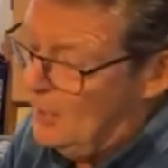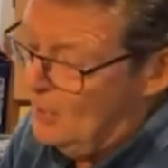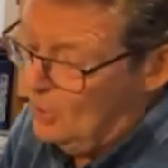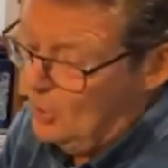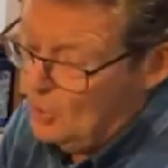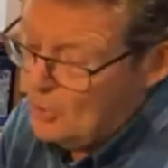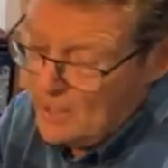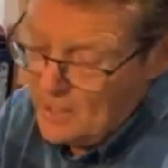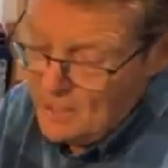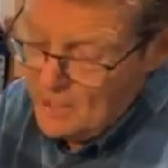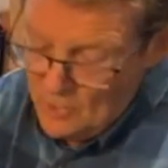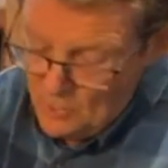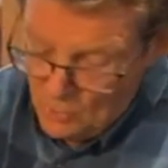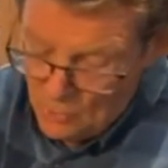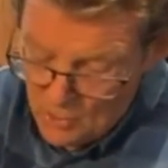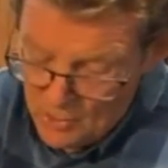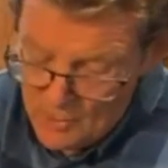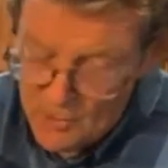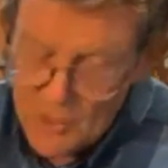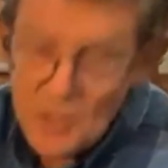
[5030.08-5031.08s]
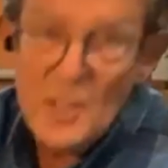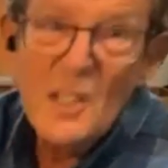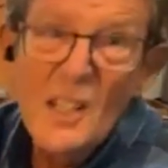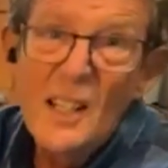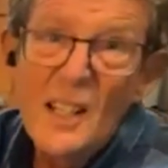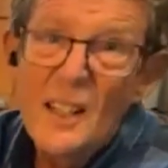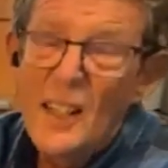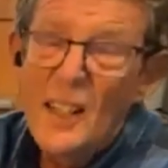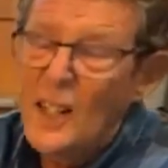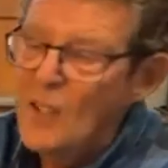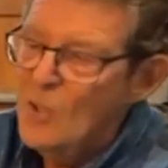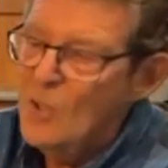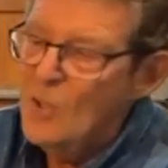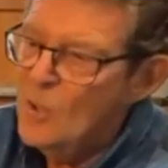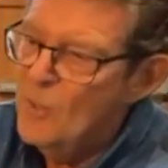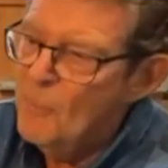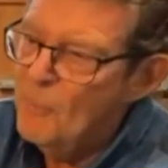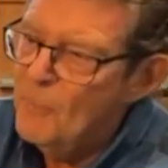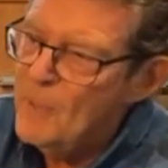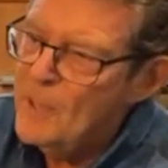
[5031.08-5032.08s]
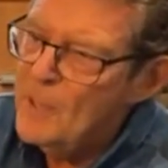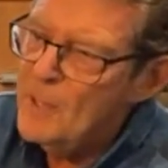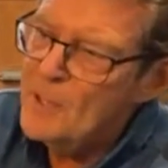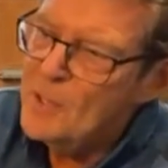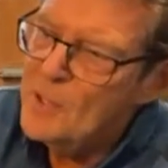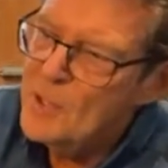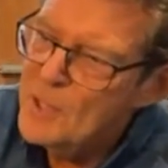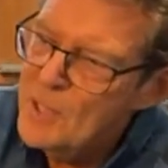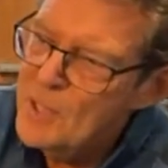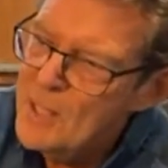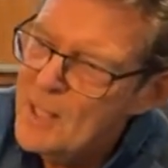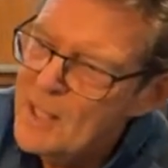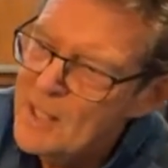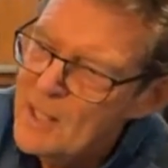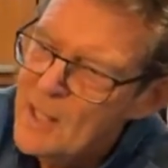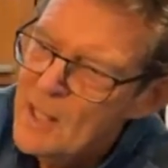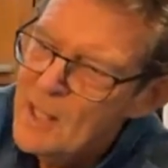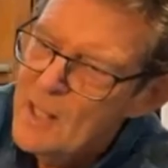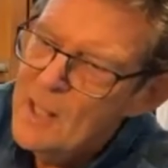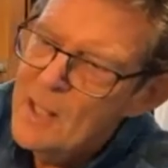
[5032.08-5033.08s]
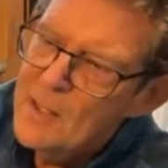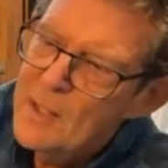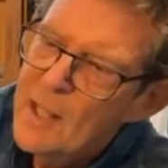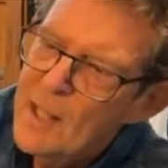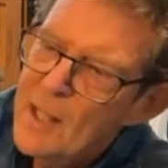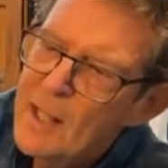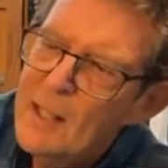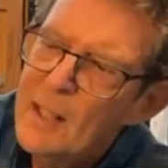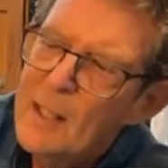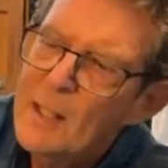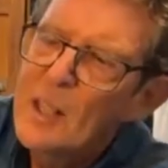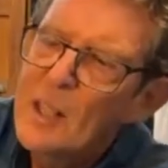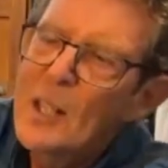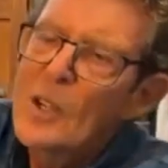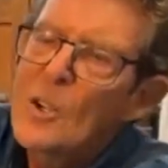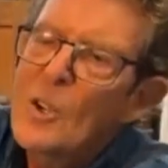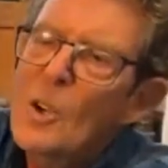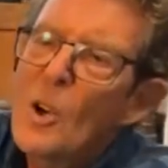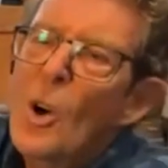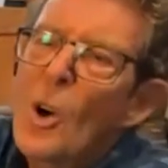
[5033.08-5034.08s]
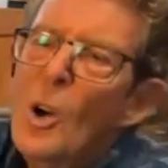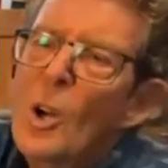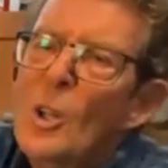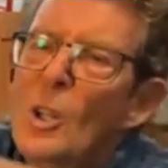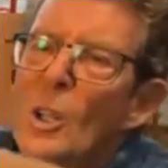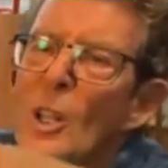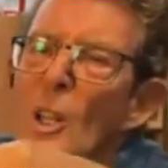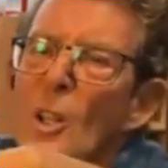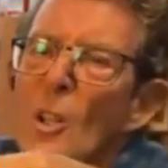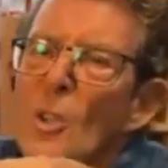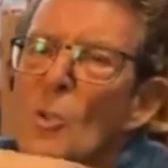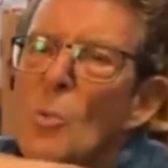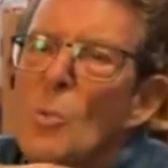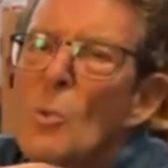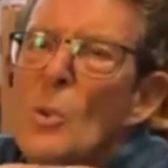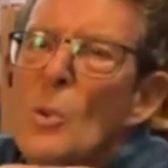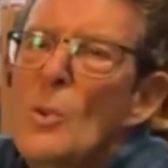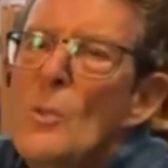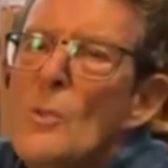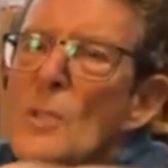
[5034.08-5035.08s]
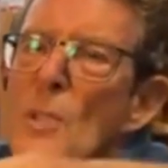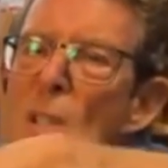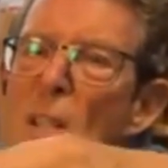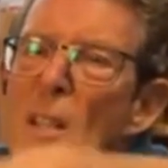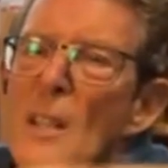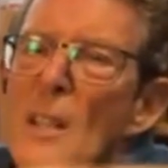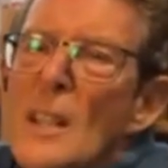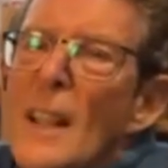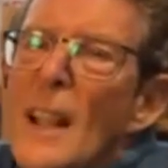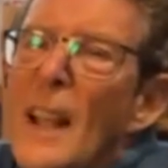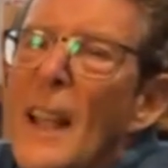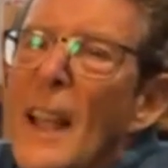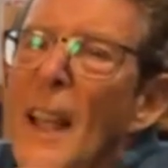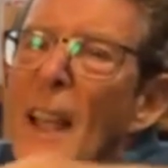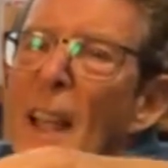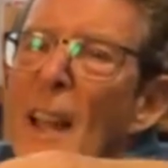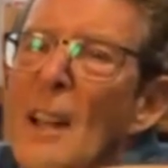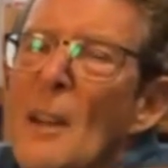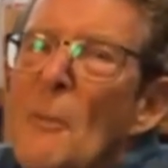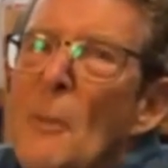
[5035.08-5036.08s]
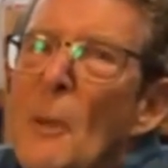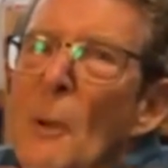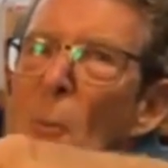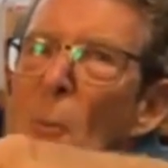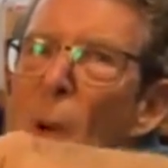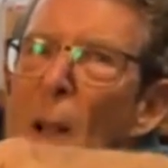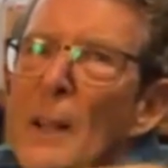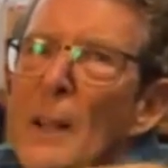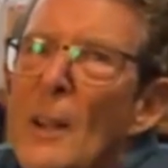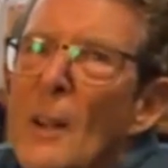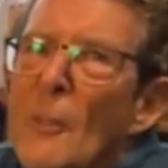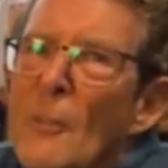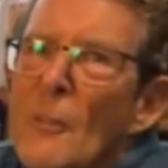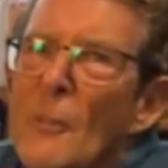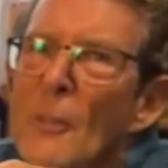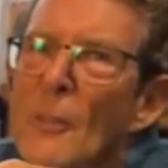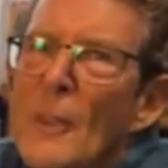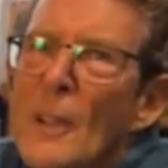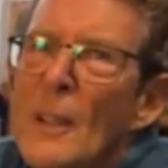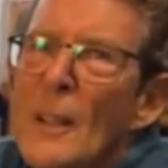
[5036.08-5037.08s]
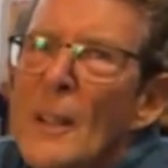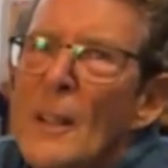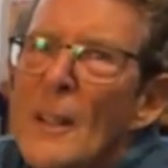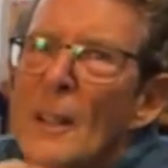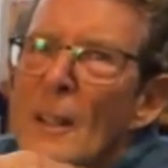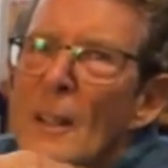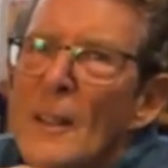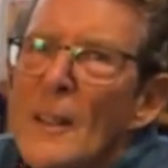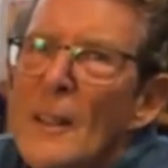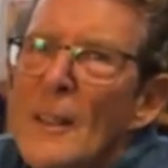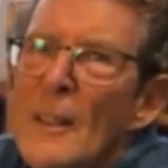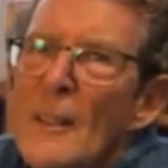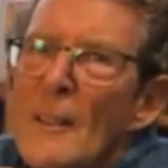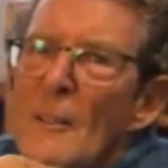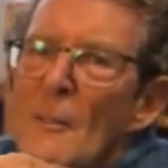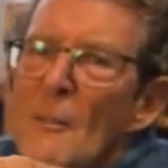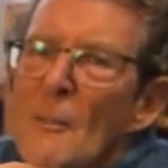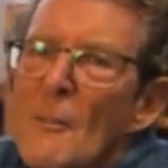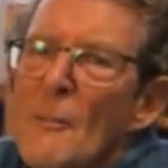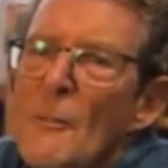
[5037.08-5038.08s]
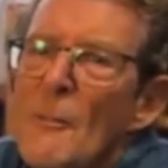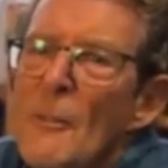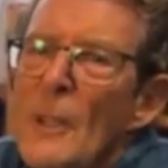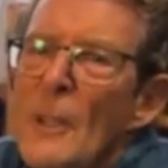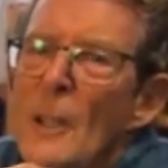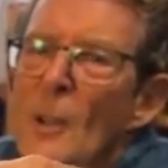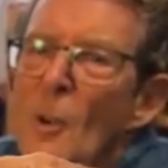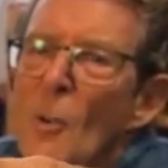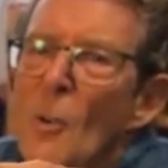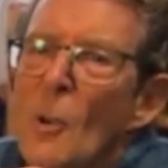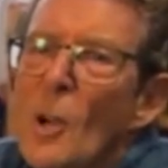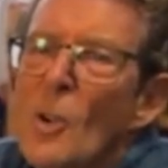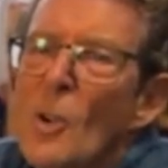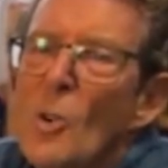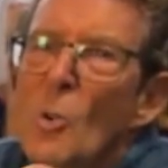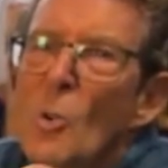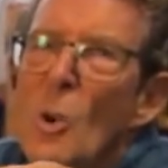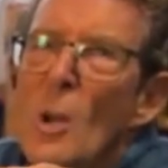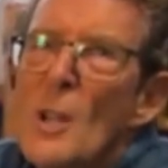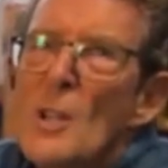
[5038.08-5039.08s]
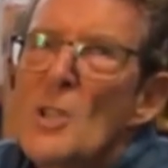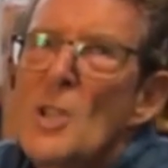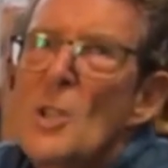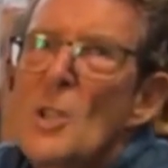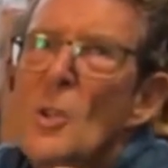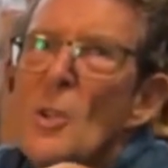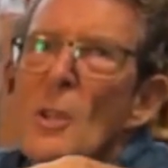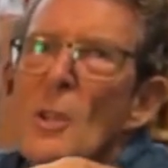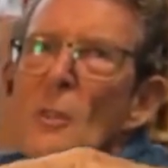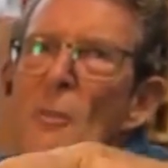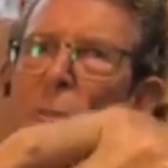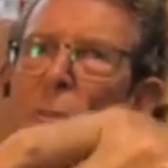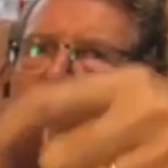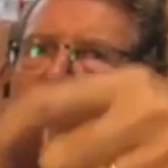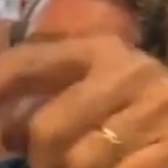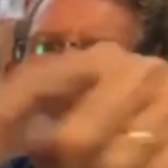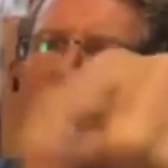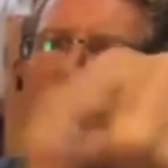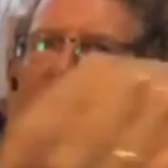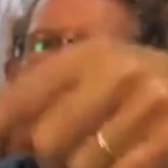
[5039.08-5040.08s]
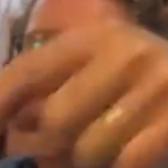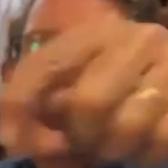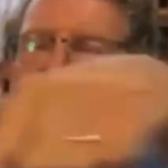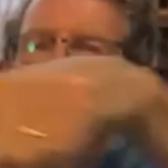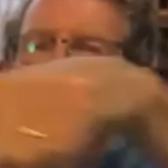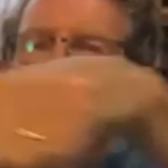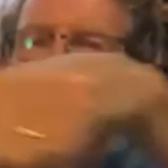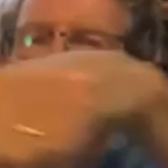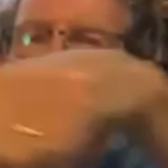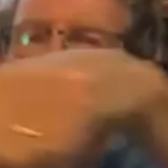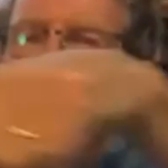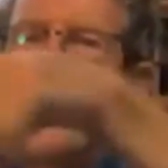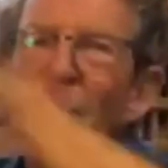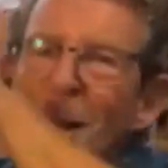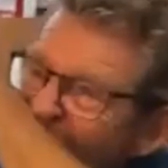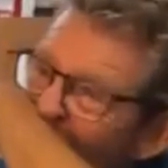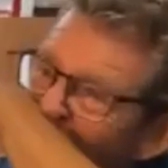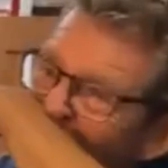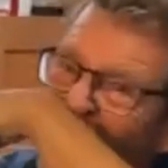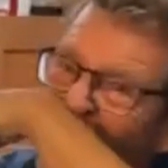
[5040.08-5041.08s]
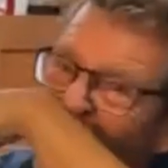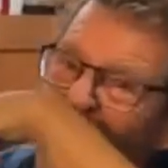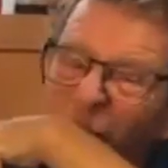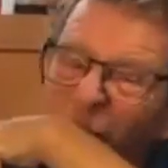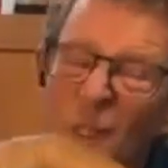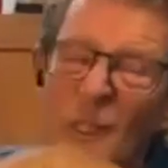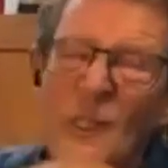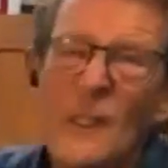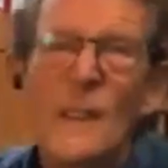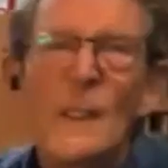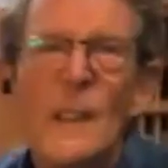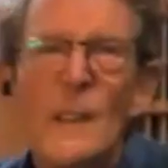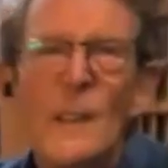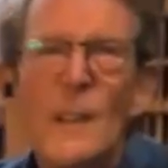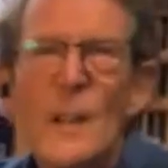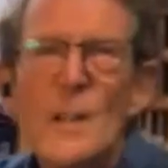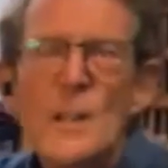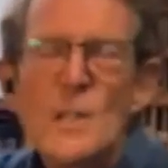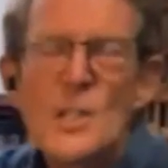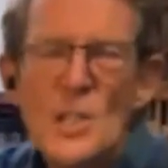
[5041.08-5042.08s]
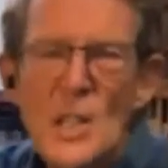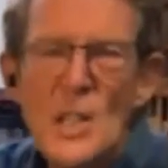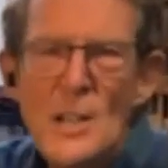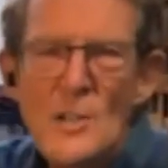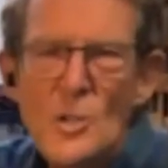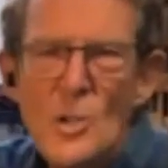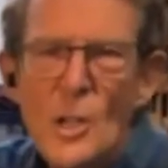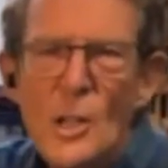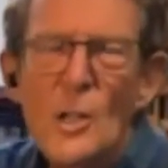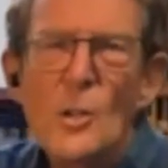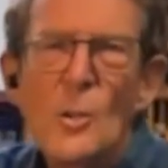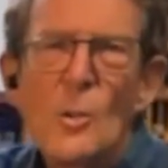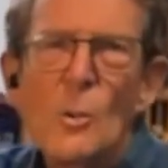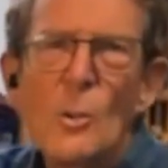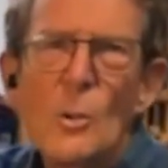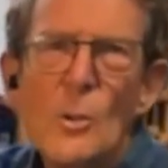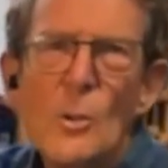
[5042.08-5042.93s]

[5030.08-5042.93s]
and look at yours, I don't know if we can see it. There are little grooves, and if you run your finger across, you can feel how there are circular concentric